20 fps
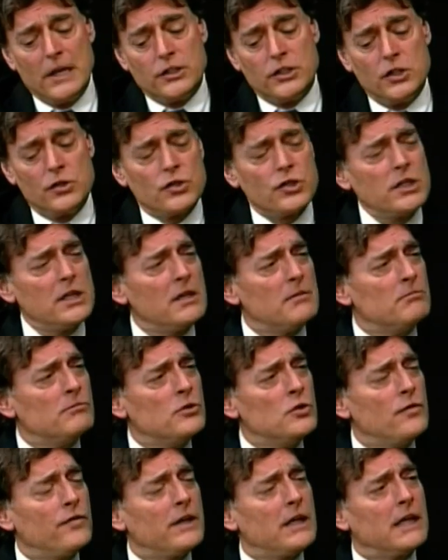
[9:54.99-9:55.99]
Do you see it
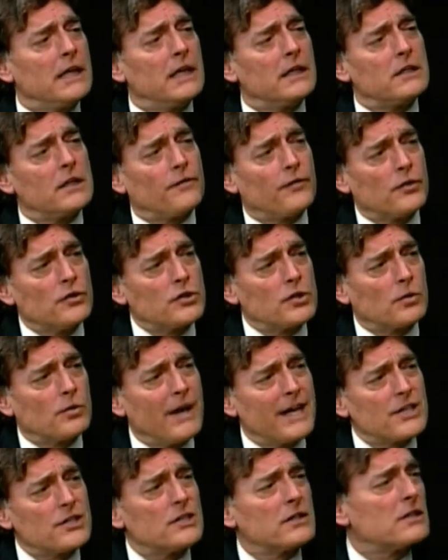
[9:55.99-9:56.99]
moving in a different
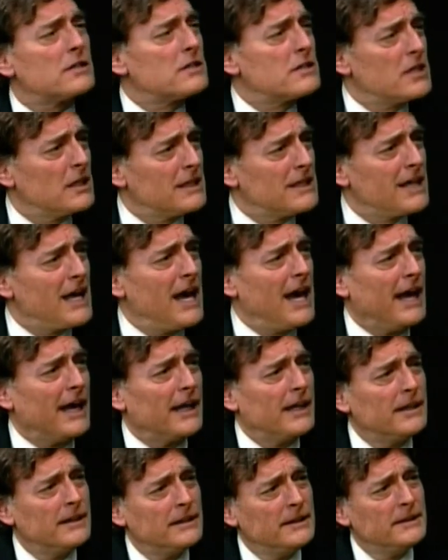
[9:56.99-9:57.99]
direction today?
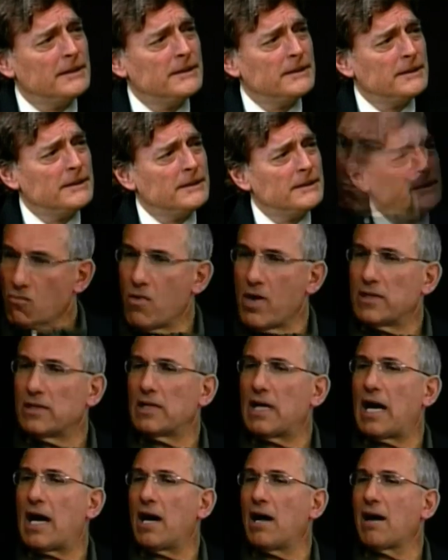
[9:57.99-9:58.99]
Well,
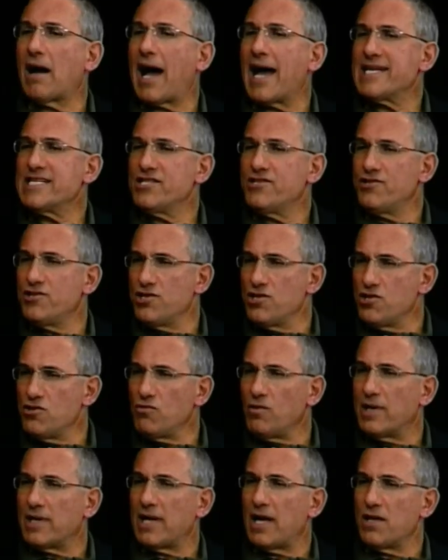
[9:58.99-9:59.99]
I do, and I